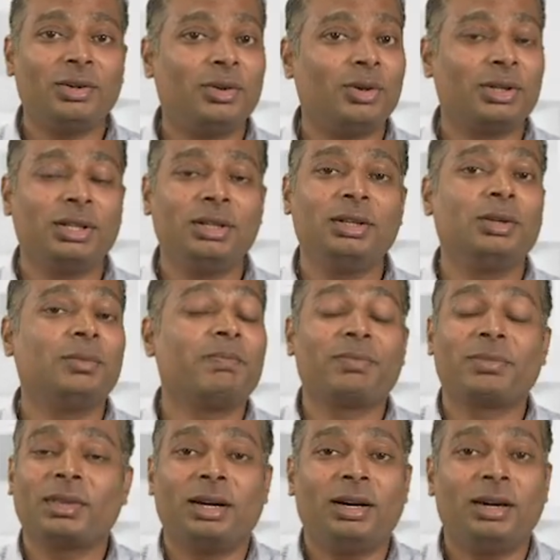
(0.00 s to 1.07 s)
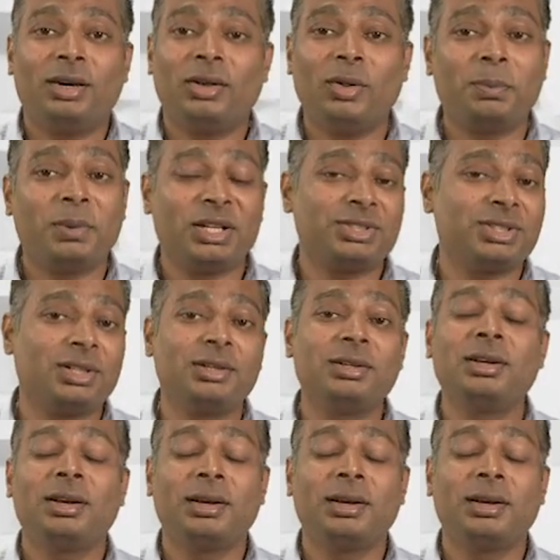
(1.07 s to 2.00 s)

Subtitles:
or the operational